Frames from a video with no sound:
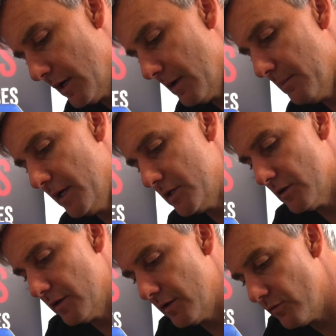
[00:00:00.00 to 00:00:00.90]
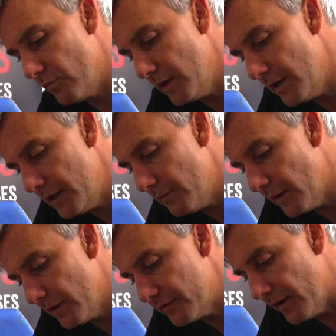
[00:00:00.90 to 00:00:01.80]
and make sure that it's really
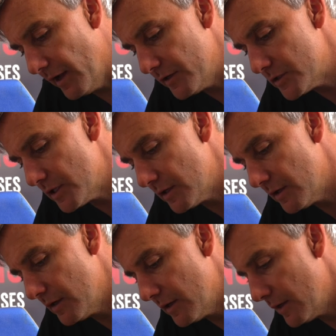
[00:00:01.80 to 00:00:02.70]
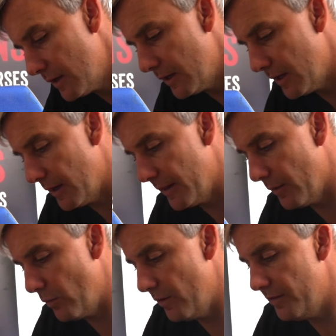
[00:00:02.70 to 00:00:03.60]
well attached. And
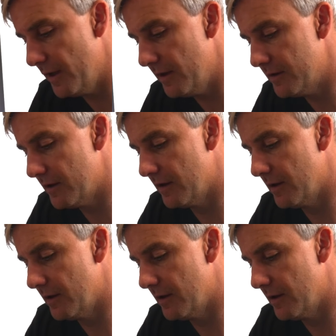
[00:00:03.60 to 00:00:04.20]
then with this,